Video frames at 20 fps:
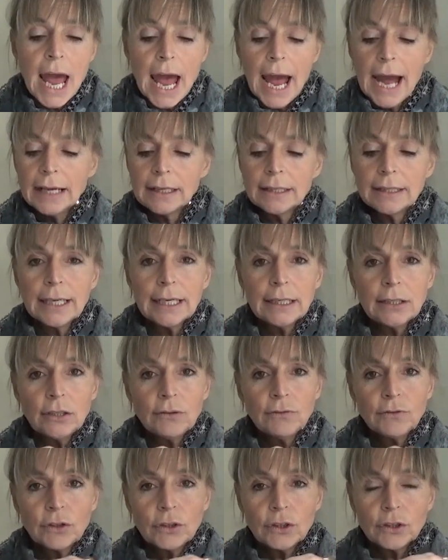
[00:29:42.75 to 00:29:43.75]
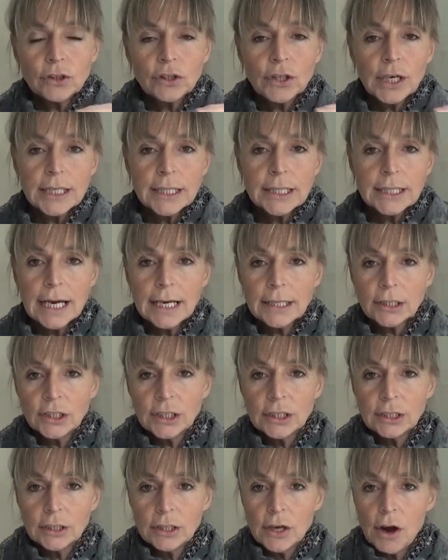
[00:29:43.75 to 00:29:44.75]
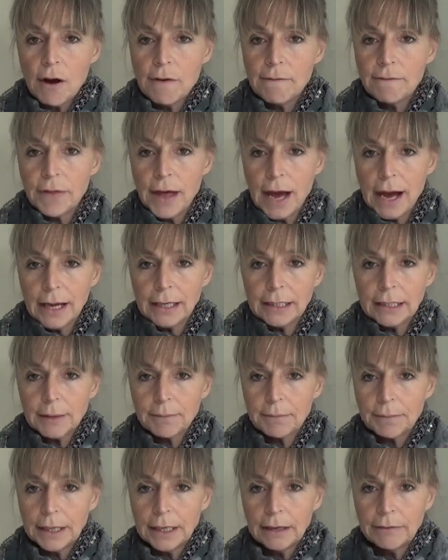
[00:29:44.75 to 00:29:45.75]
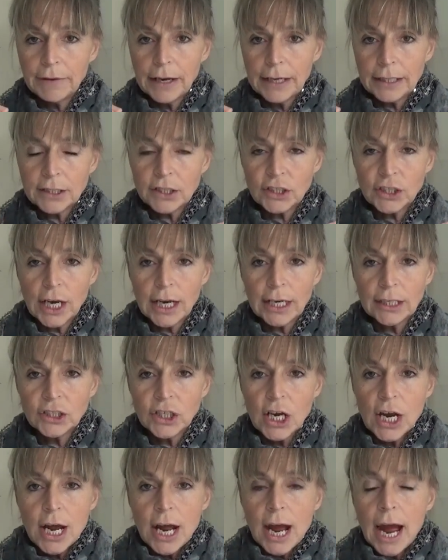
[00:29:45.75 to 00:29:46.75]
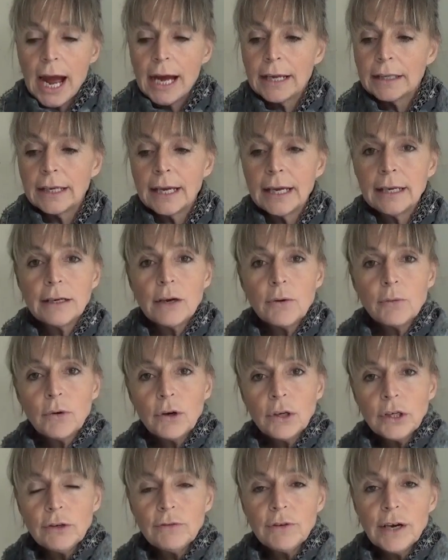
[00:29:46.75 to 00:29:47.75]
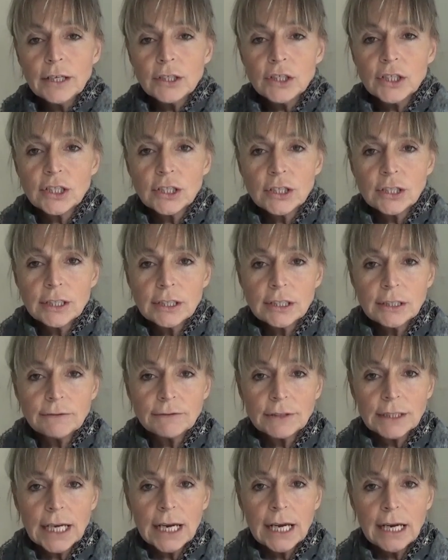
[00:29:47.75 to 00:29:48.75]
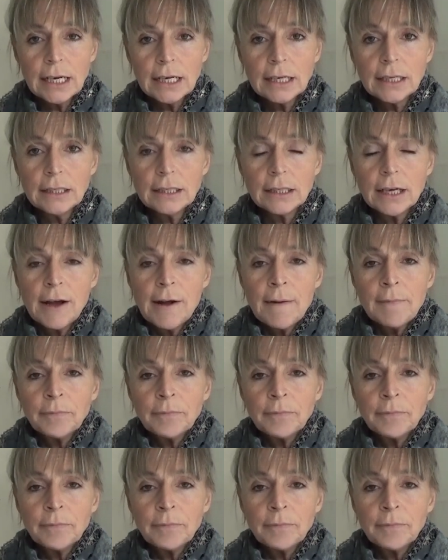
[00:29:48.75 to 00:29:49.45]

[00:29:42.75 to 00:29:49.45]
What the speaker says: and then you've got your transaction of that bill of exchange, and then what you've actually done is you've taken